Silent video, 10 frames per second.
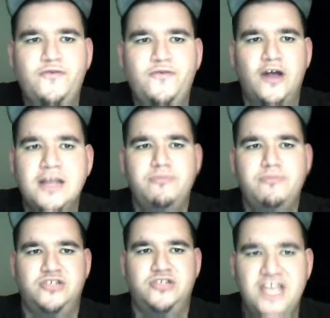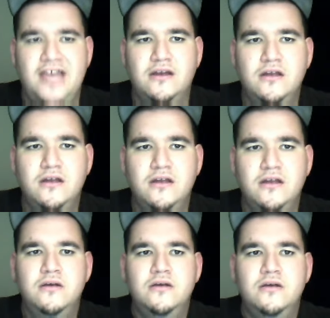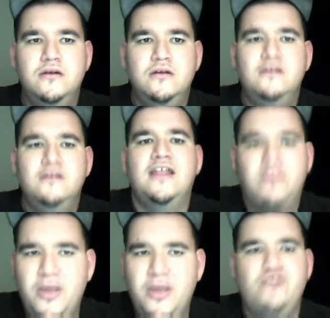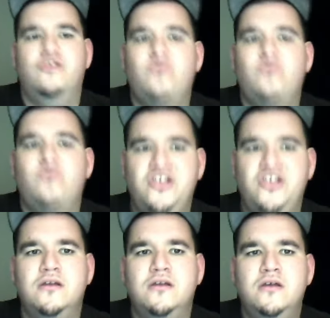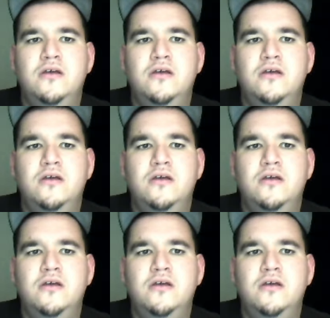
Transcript: fucking pretend that the Patriots were cheating.